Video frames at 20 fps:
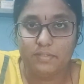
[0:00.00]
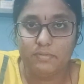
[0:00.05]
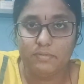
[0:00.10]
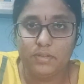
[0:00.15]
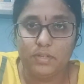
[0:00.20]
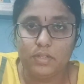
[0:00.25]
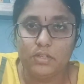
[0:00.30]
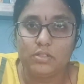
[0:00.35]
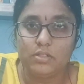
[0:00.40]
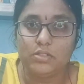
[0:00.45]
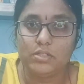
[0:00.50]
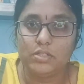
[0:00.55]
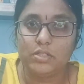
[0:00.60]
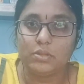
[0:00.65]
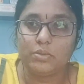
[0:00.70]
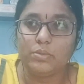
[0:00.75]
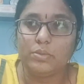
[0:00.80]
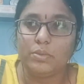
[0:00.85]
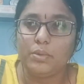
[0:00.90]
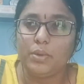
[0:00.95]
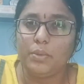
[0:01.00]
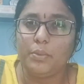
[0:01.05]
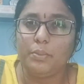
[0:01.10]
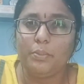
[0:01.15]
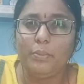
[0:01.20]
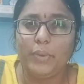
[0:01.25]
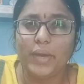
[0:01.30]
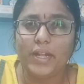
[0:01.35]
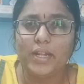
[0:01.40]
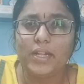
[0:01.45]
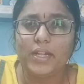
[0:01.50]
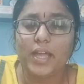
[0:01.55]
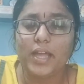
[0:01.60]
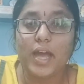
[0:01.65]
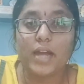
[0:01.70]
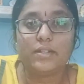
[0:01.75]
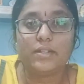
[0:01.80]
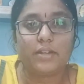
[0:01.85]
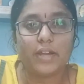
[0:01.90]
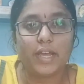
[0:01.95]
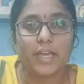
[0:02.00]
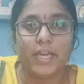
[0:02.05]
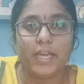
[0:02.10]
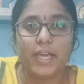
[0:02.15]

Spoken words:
So when they are taking